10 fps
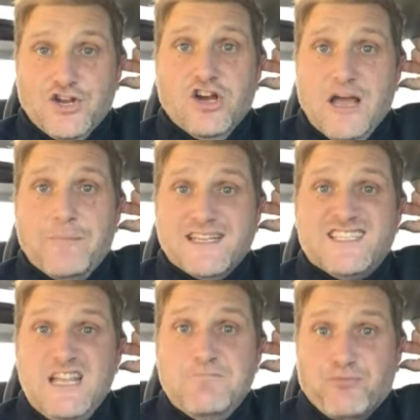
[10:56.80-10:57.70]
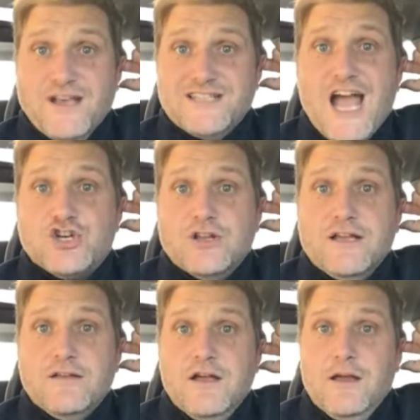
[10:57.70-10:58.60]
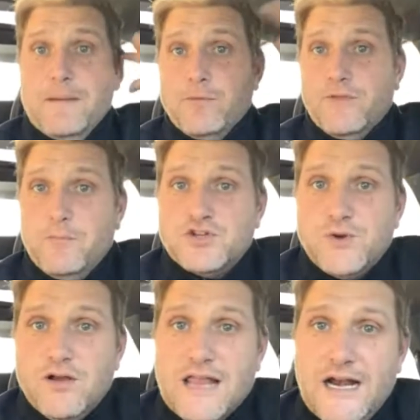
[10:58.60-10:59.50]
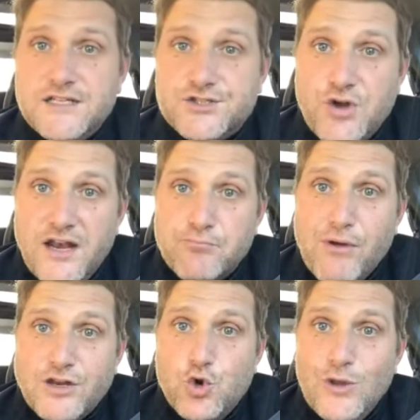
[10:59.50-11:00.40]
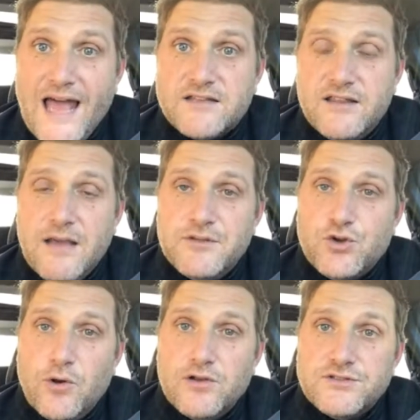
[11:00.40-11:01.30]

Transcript: It could come at a steep price, actually. Remember when the Montreal Canadiens traded Brett Kulak to the Edmonton